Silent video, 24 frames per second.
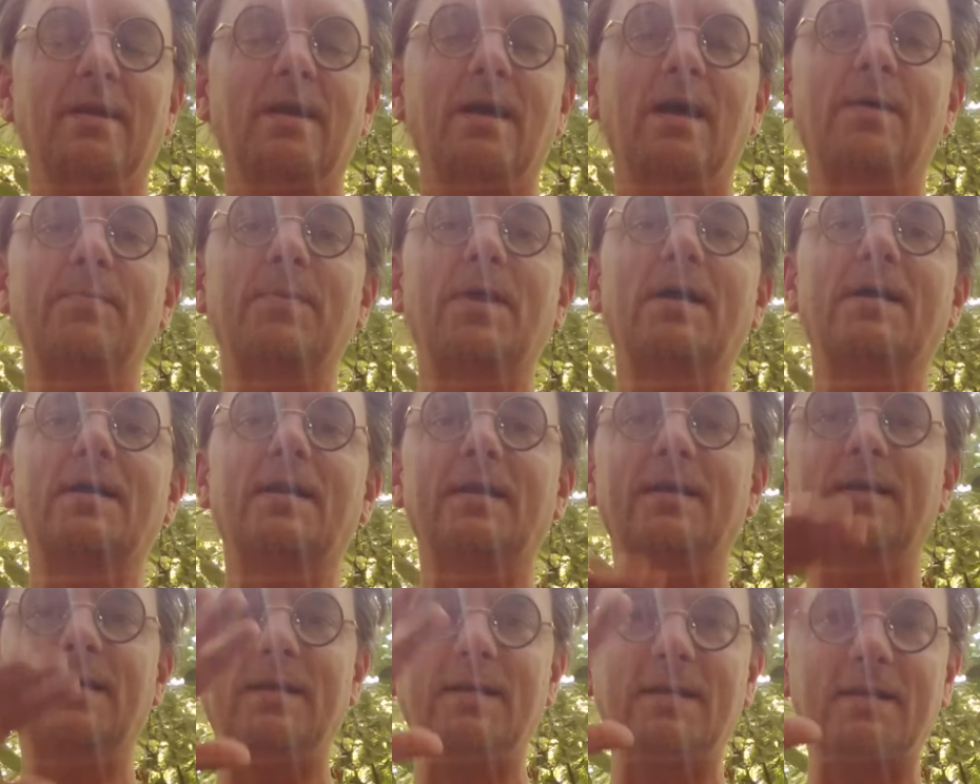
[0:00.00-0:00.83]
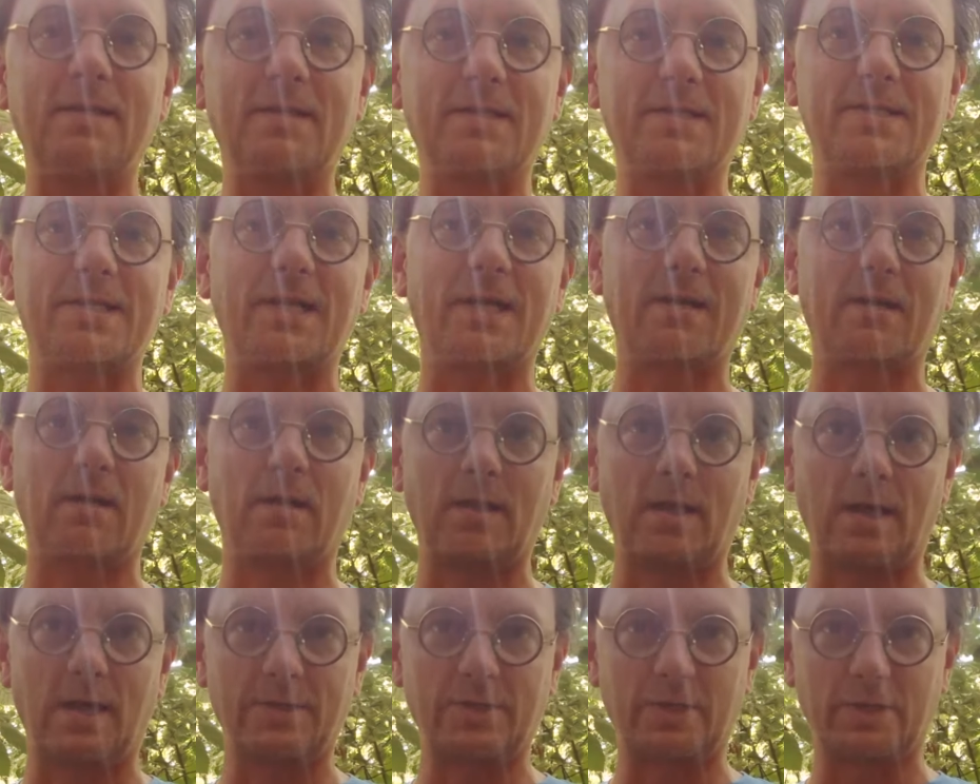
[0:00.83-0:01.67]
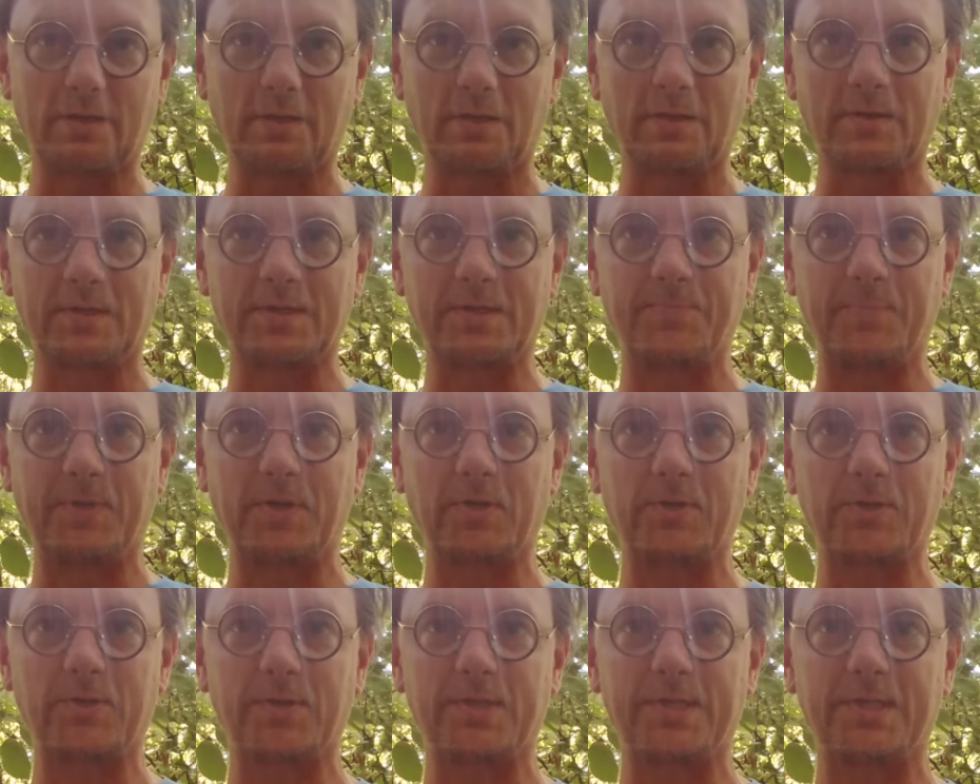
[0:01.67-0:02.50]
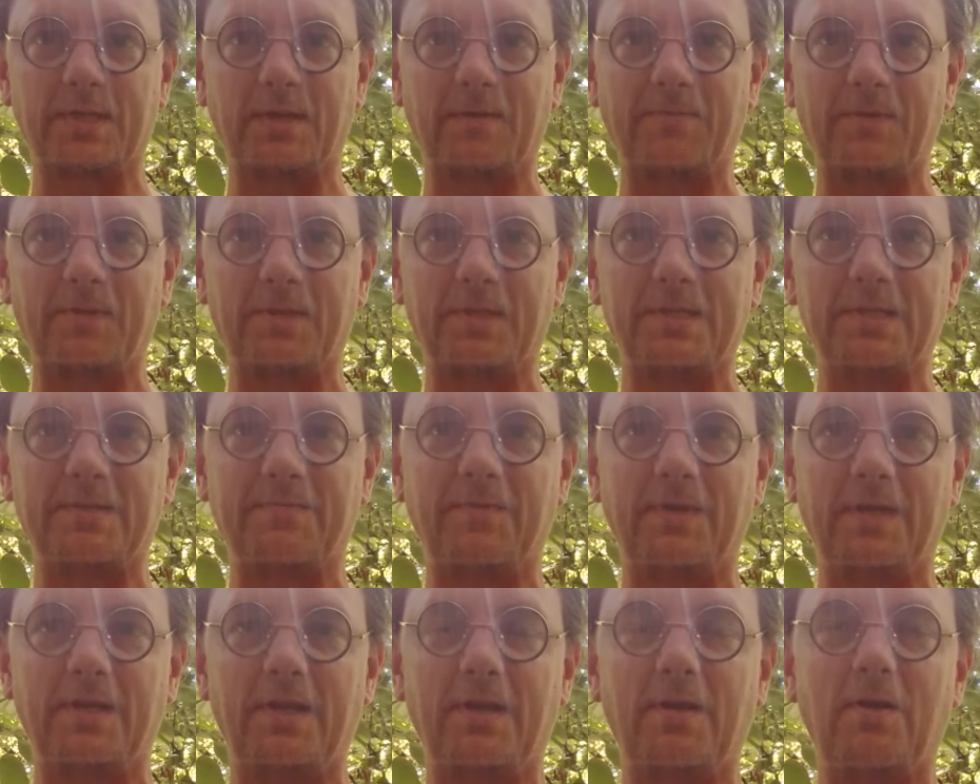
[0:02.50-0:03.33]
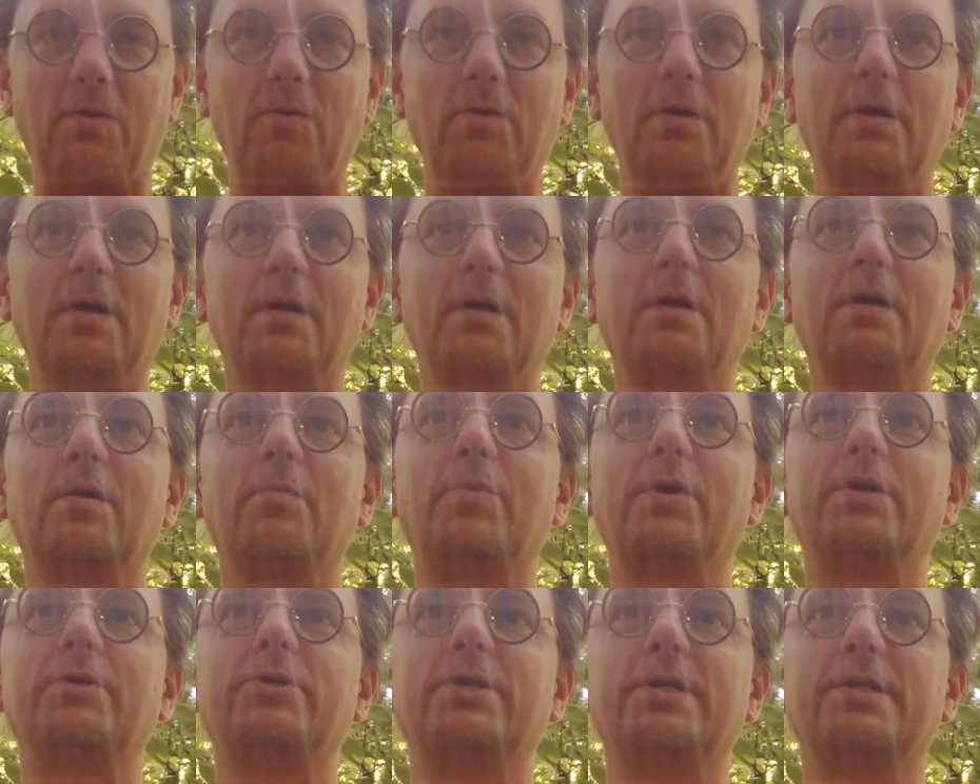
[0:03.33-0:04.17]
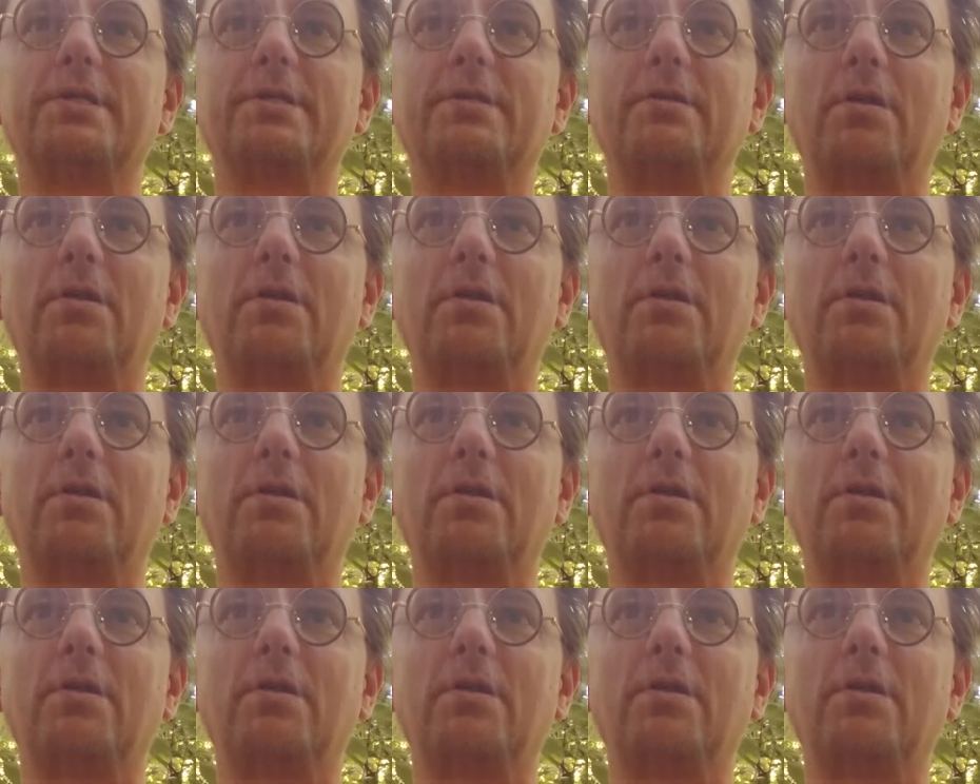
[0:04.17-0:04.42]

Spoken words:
I'm not going to get into the psychological or spiritual stuff in this video, but just